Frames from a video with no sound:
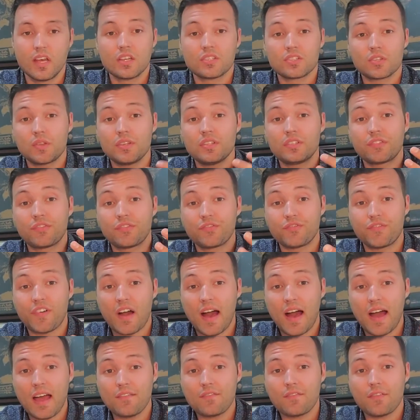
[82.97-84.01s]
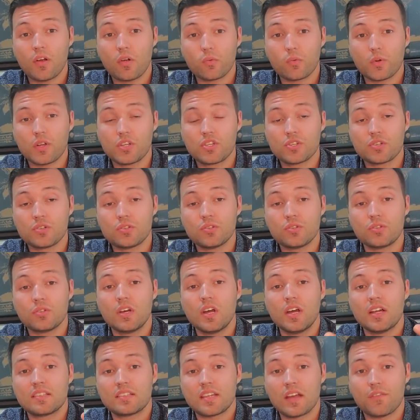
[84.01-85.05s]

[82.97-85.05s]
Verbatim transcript: So these 5 original